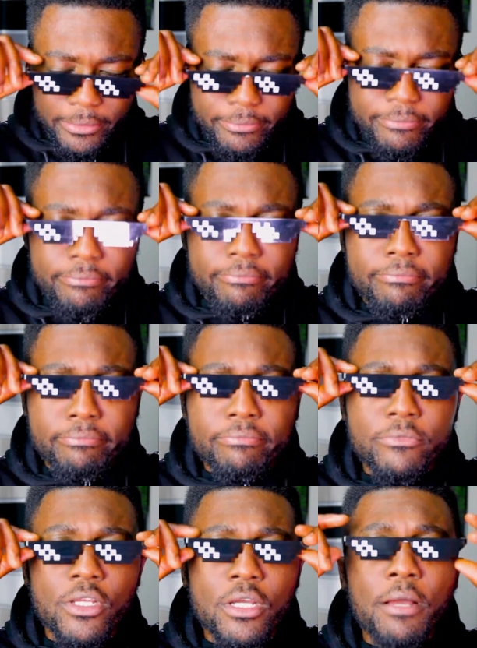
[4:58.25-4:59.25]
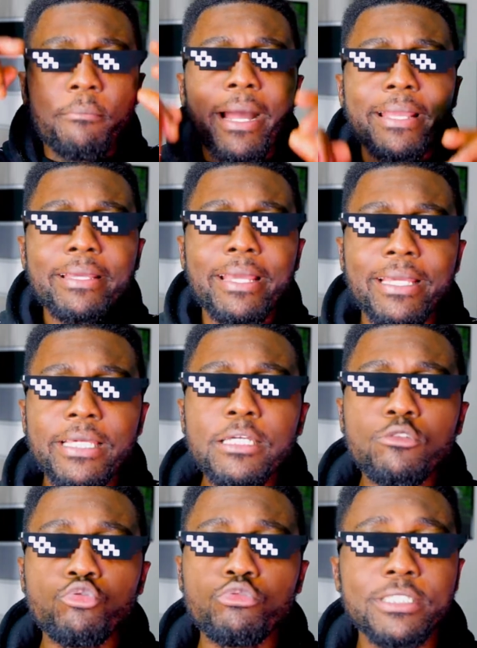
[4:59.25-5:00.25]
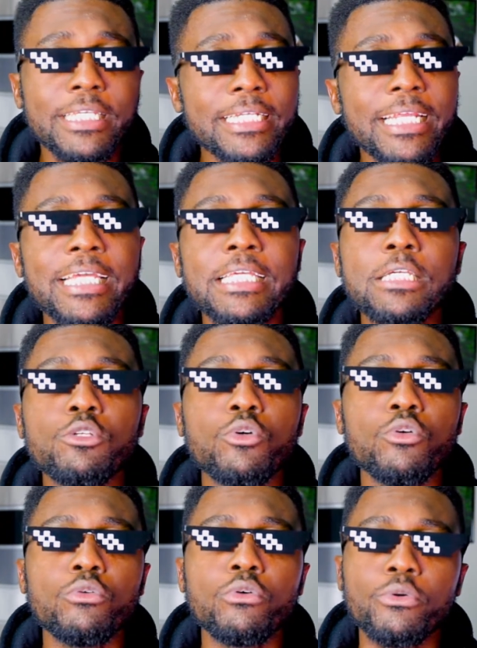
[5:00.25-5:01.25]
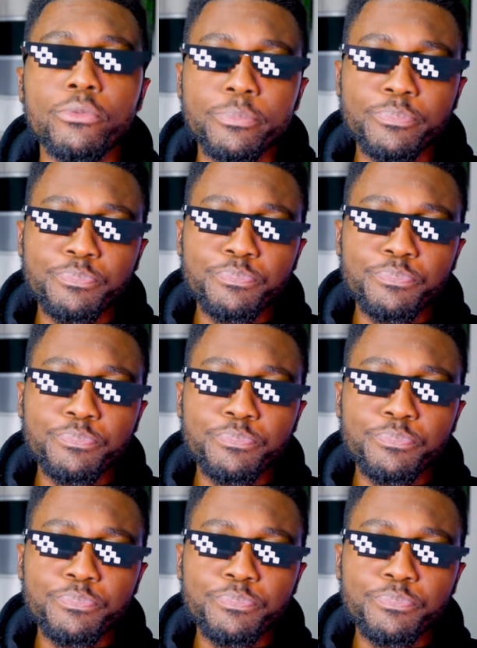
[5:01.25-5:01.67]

Mm-hmm. But yeah, he do say that he don't know